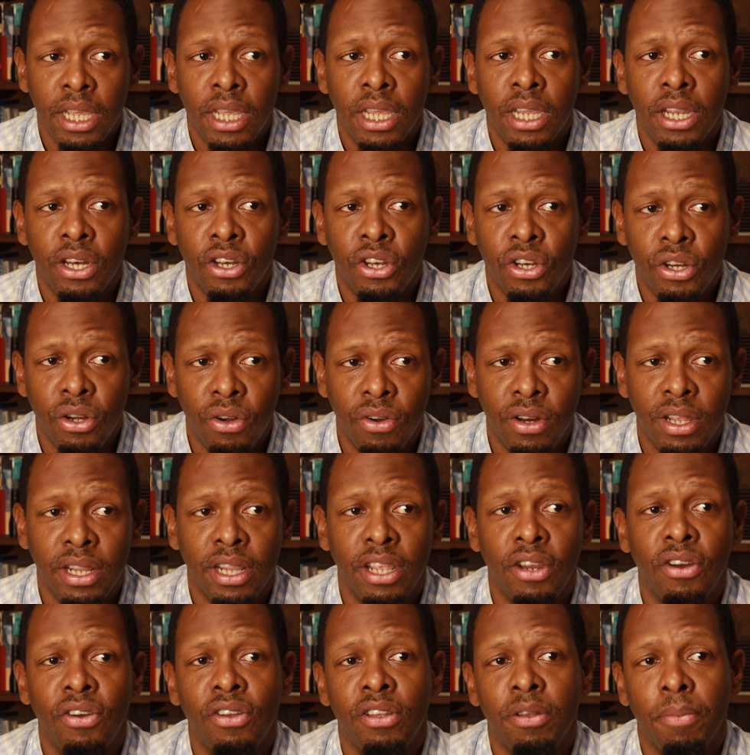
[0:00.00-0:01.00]
ensuring
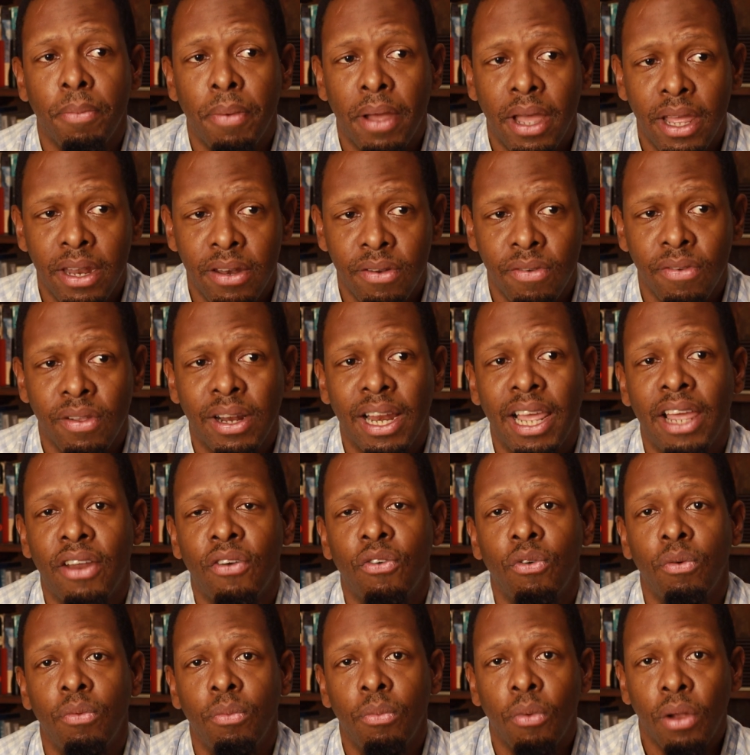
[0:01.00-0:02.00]
there is a positive
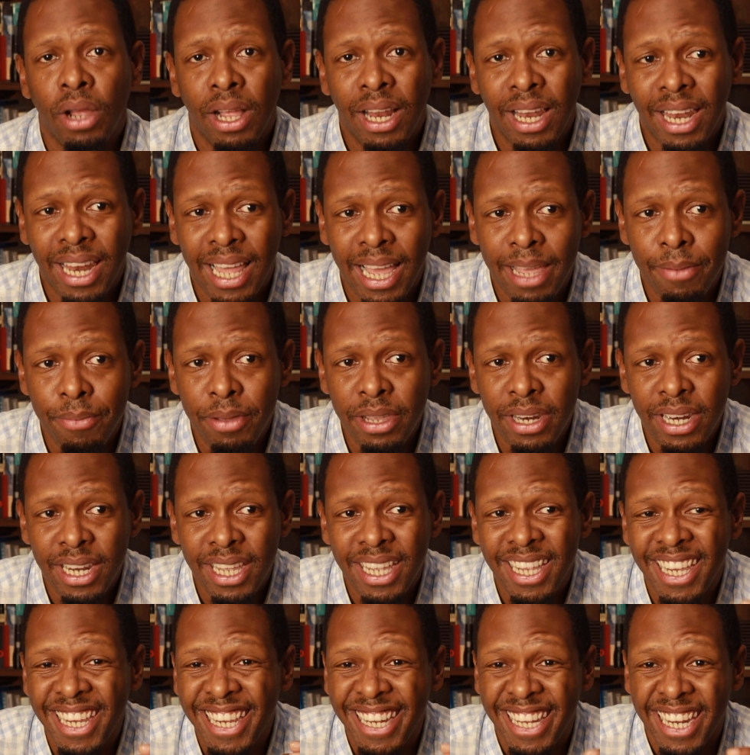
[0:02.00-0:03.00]
classroom climate
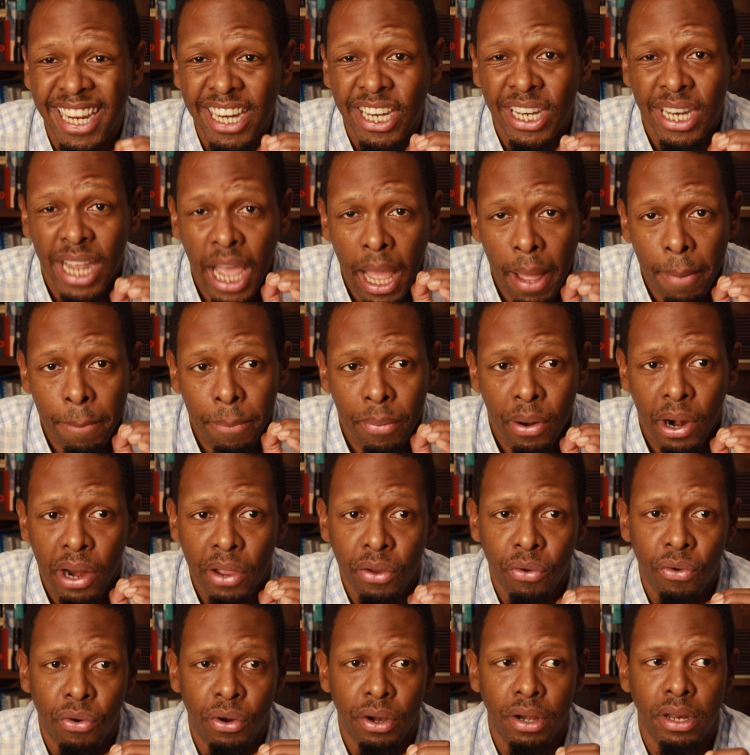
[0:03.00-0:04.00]
is a top
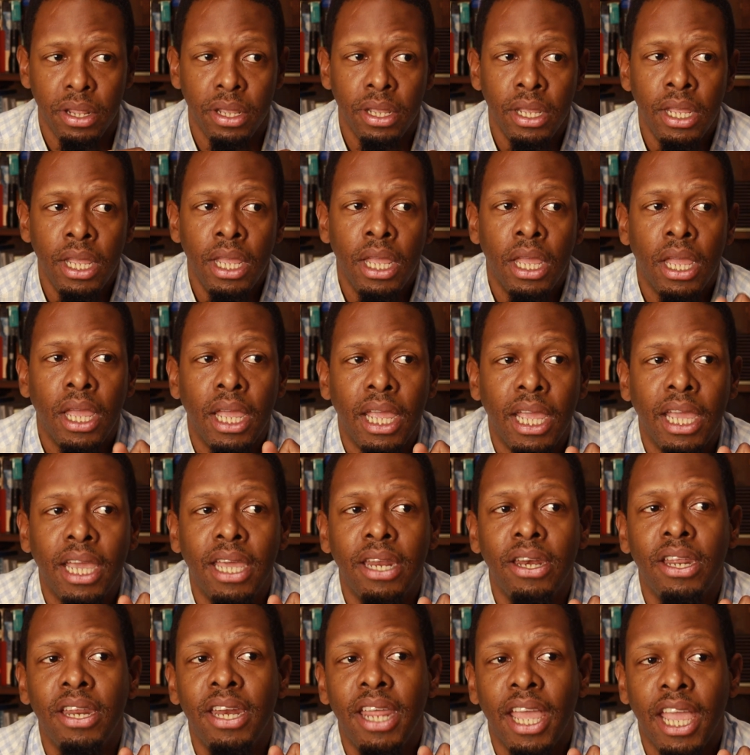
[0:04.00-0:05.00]
priority,
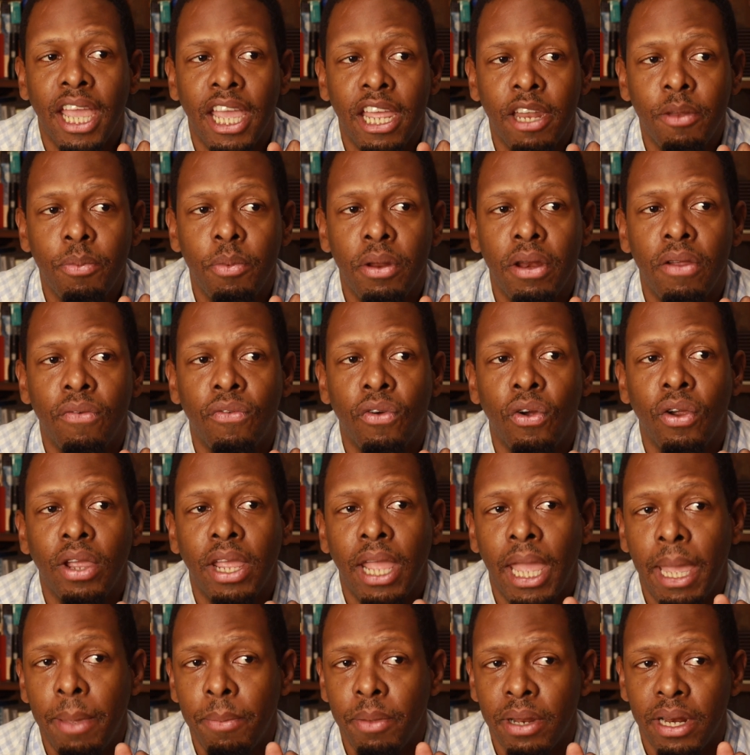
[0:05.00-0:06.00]
and enhancement of
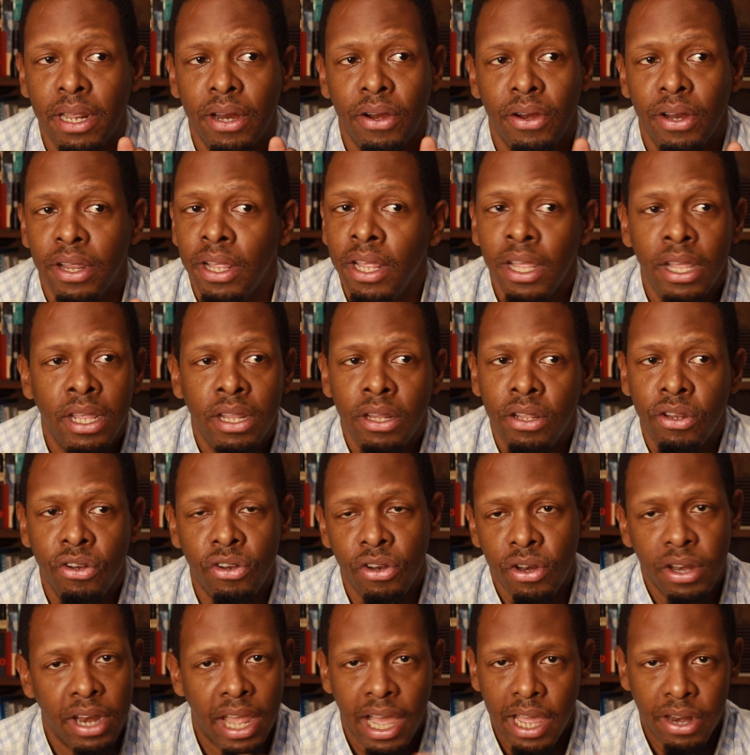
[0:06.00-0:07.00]
vocabulary, these
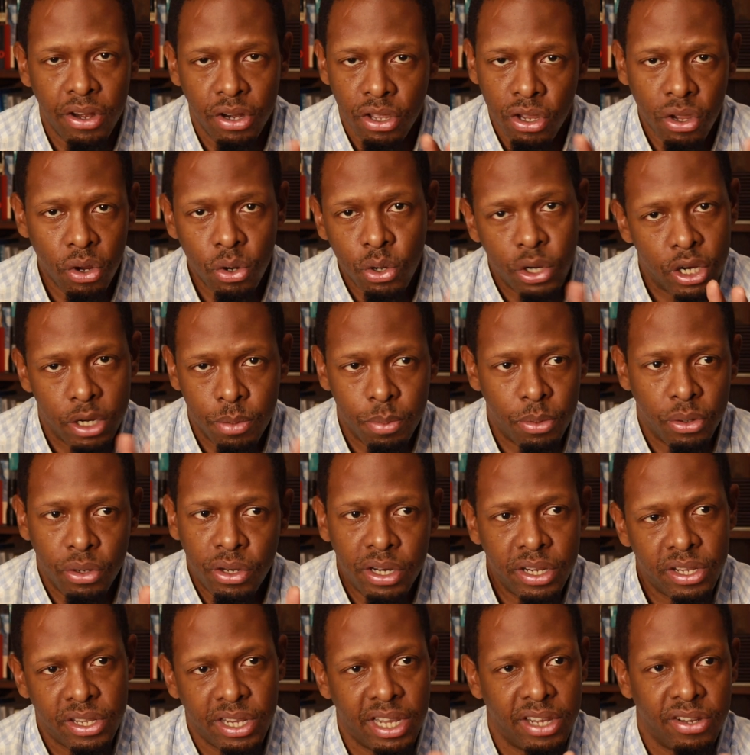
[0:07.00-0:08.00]
are non-negotiable
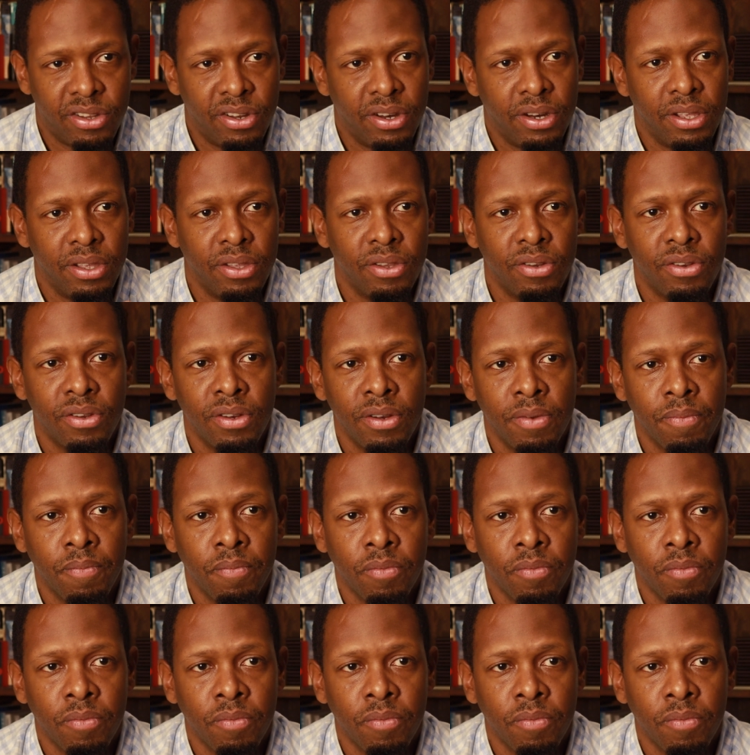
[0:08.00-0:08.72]
necessities.